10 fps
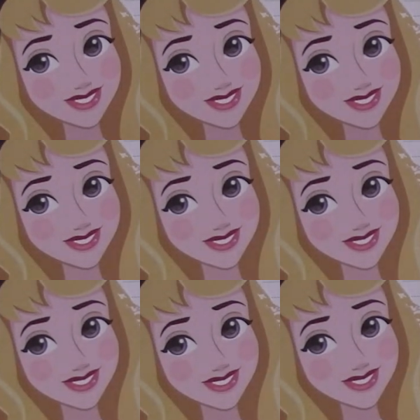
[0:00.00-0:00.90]

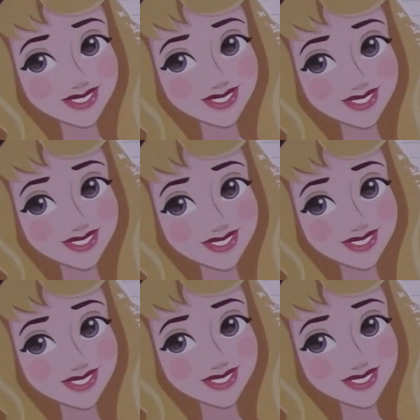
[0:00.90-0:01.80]
into botany, so I
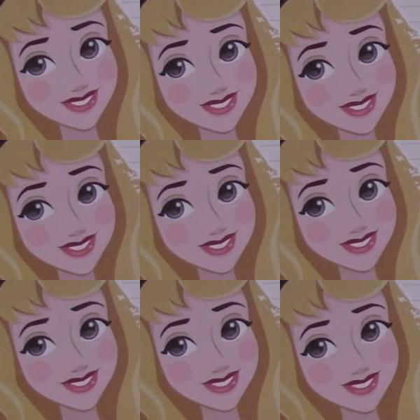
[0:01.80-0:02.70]
don't actually know names
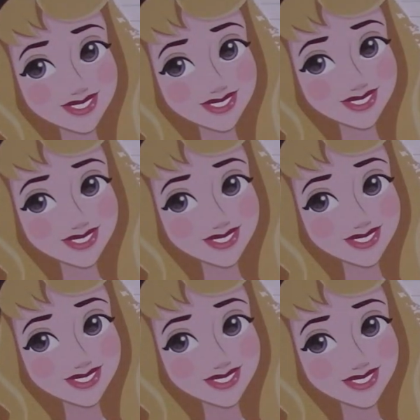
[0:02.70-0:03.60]
of flowers and leaves
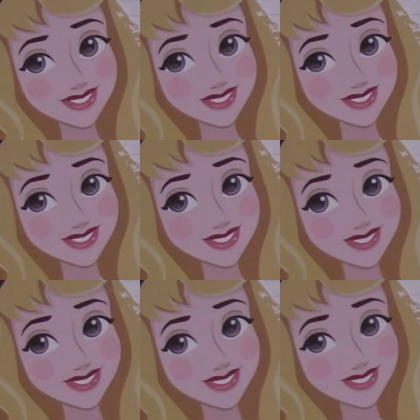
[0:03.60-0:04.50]
and trees and things
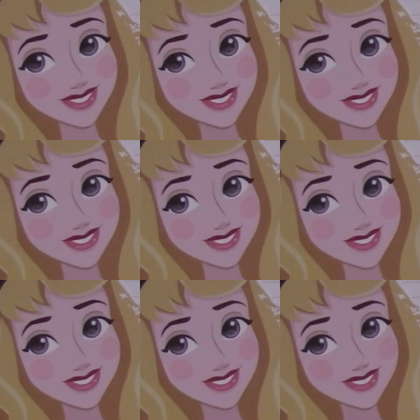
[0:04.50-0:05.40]
like that. But if
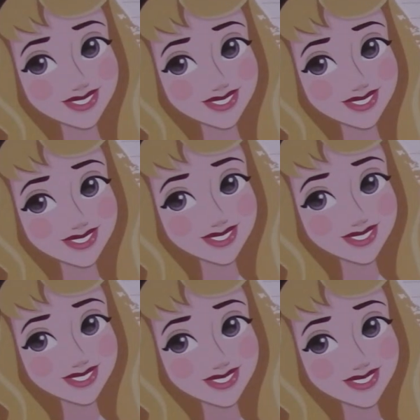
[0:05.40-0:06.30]
you know what these
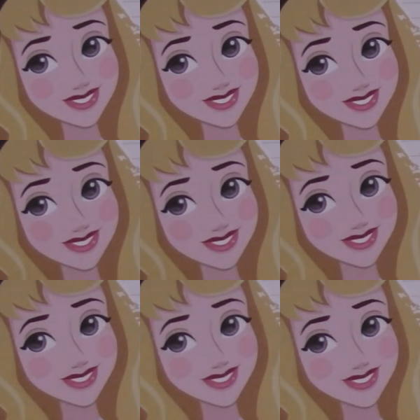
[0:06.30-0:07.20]
florals are, they are
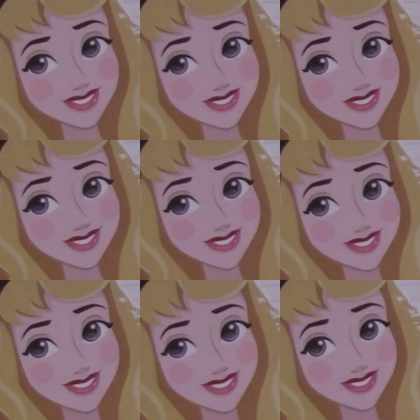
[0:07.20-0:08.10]
beautiful. I
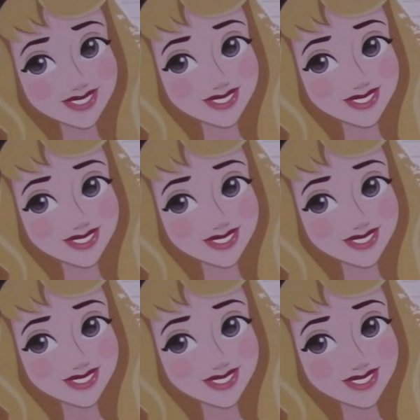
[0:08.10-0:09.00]

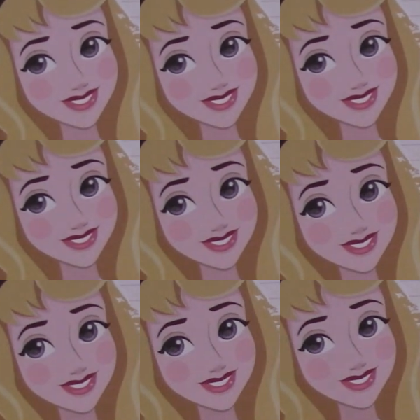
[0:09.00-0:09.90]
would love to have some
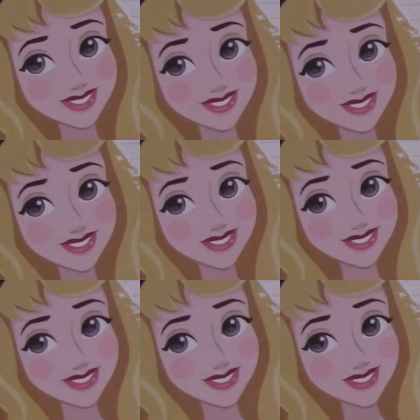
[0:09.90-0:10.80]
in my
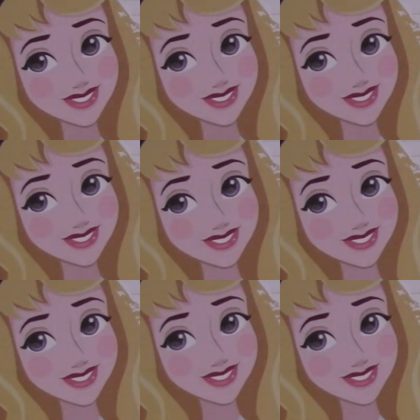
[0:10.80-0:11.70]
backyard. I
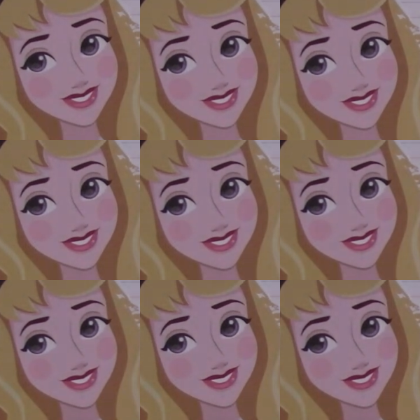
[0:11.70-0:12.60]
just would
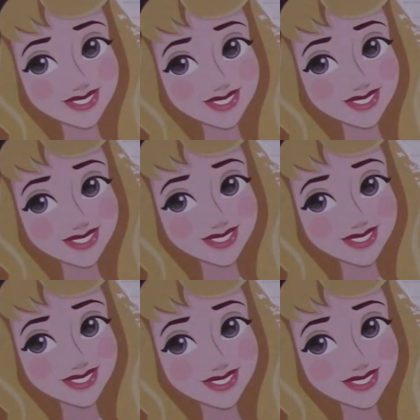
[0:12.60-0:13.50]
probably kill them,
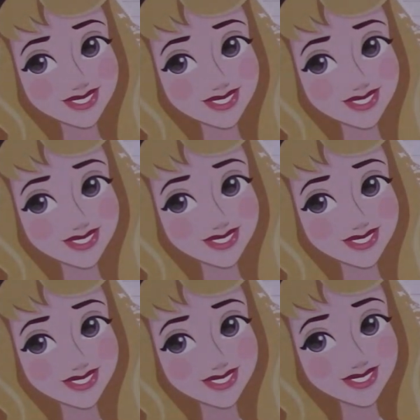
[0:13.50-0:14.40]
but you know, they
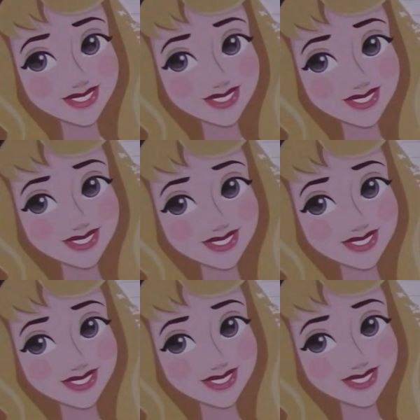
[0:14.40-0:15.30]
would be beautiful for the
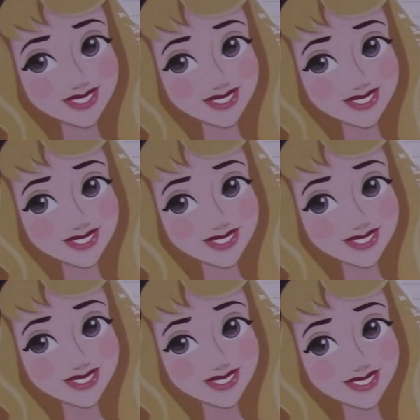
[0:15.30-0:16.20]
brief moment that
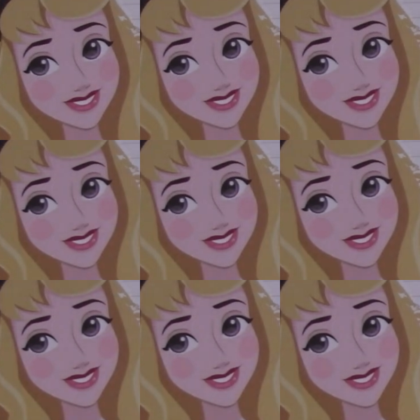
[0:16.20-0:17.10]
they were alive.
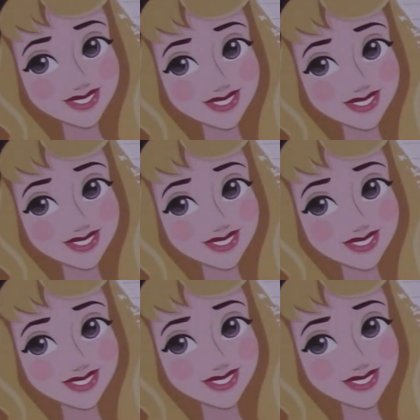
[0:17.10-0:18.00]
I feel
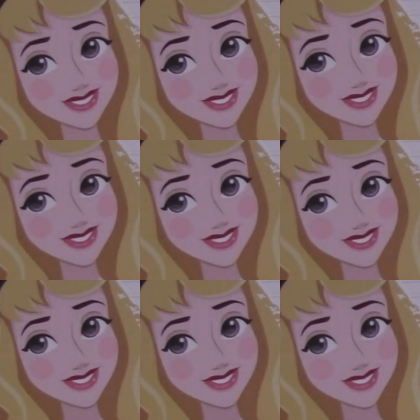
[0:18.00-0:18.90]
like I need to orient
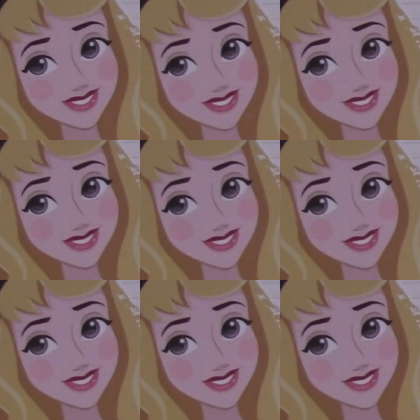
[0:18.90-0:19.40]
it this way